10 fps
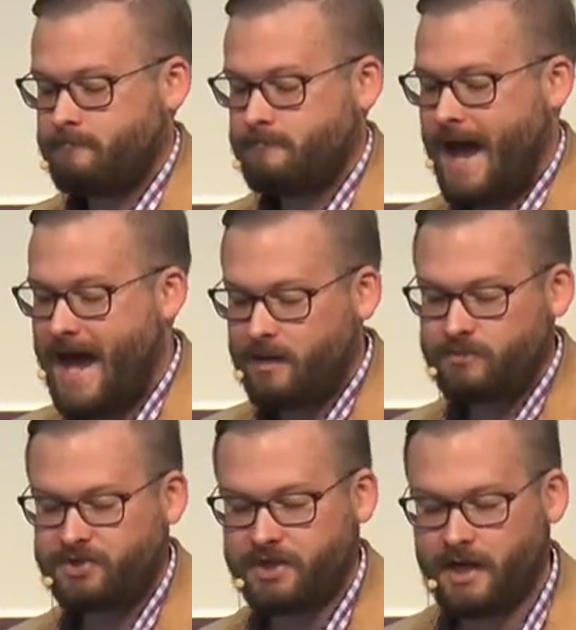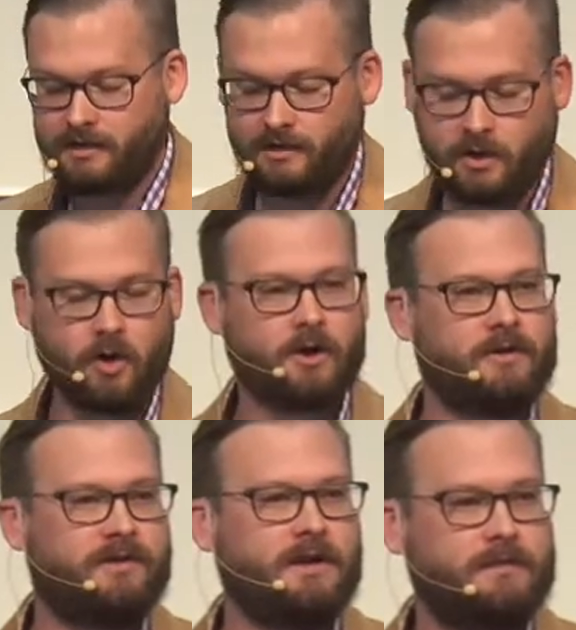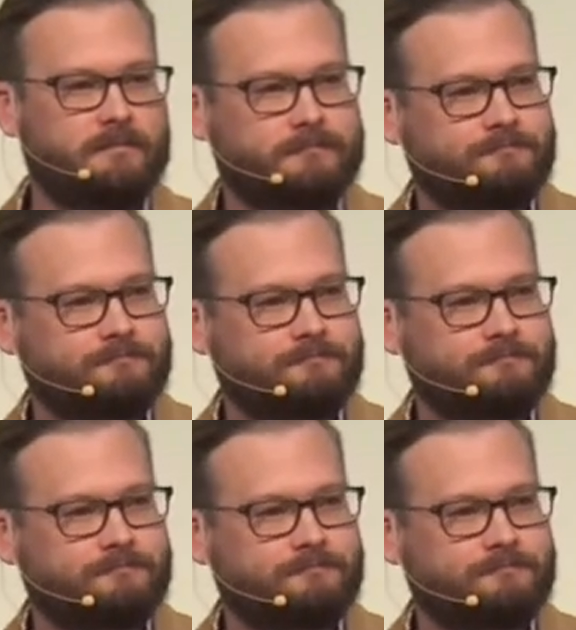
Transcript: Adam sinned in the Garden of Eden.